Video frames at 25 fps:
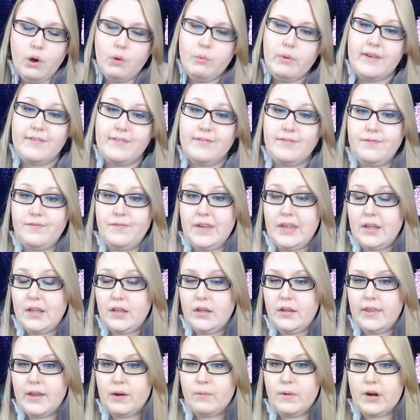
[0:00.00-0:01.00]
we
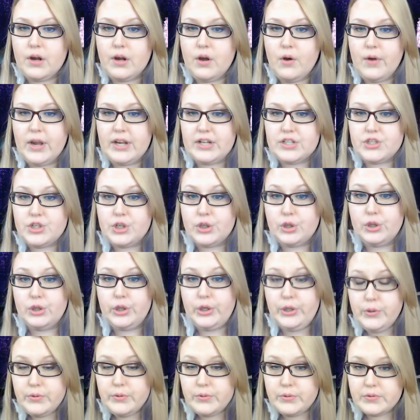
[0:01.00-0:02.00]
feel that we're going to
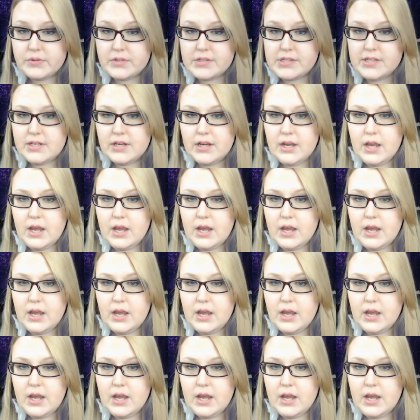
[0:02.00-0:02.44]
lose